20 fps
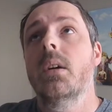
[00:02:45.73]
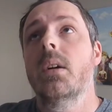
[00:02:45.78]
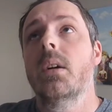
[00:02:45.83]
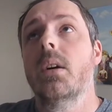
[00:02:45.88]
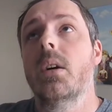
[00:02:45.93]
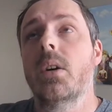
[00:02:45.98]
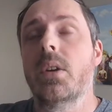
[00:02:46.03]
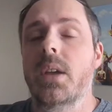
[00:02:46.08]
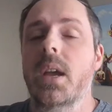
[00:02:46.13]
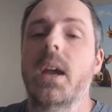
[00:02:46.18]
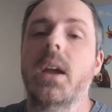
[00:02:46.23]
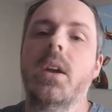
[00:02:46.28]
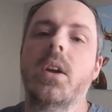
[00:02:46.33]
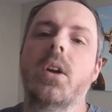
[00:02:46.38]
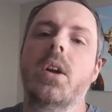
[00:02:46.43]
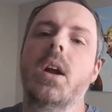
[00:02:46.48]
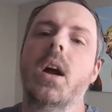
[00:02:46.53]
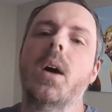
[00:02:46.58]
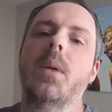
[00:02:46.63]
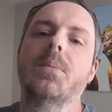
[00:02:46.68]
okay,
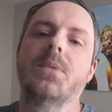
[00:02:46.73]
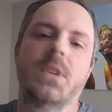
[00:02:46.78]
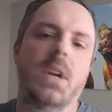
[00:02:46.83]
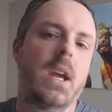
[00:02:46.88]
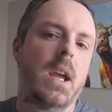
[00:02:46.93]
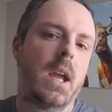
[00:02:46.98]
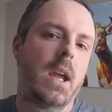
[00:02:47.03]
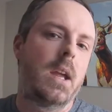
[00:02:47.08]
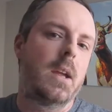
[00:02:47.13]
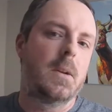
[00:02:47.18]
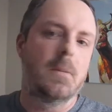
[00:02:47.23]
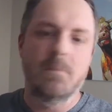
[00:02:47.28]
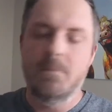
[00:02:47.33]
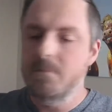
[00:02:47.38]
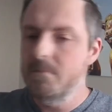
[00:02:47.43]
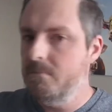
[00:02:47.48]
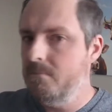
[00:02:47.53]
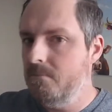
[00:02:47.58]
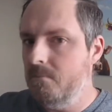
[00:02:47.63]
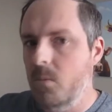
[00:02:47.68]
here comes a
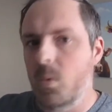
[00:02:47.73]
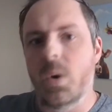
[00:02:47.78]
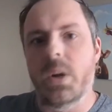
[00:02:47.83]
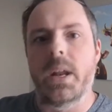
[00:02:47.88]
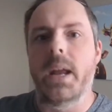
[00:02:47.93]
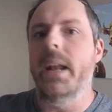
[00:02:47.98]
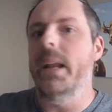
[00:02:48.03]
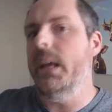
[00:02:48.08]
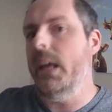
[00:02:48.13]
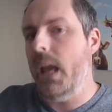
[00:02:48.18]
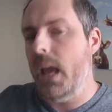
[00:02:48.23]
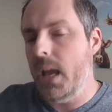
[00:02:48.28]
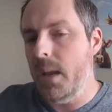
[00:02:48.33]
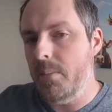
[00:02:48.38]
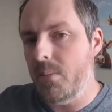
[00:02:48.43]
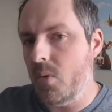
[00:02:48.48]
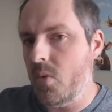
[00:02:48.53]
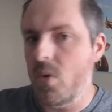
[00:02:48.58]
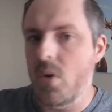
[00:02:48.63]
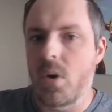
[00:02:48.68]
180
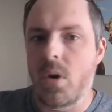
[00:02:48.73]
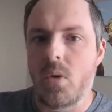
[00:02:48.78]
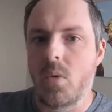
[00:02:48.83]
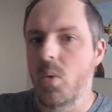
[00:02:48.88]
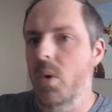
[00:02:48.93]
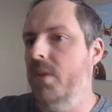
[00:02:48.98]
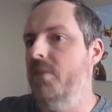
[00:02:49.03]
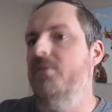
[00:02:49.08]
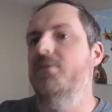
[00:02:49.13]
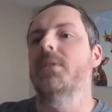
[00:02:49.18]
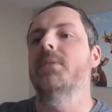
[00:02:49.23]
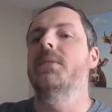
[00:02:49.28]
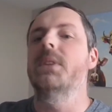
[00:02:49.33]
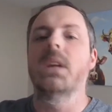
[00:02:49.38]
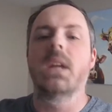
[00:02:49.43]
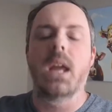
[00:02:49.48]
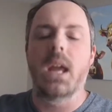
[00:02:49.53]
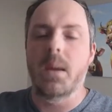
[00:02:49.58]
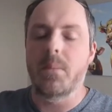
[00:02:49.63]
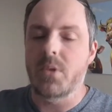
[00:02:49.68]
game or a 150
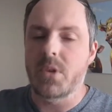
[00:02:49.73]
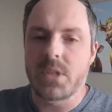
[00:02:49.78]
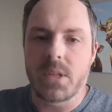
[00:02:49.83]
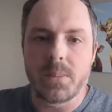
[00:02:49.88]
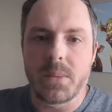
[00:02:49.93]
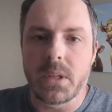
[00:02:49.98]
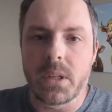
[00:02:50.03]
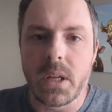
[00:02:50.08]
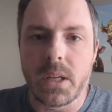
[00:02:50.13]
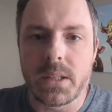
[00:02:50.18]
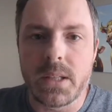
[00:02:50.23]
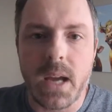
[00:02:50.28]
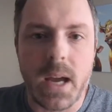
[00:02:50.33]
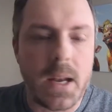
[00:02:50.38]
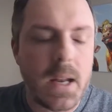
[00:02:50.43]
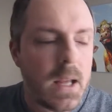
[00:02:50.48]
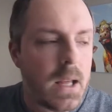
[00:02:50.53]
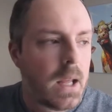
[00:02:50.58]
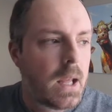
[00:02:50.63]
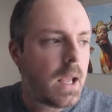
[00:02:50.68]
game or something like that.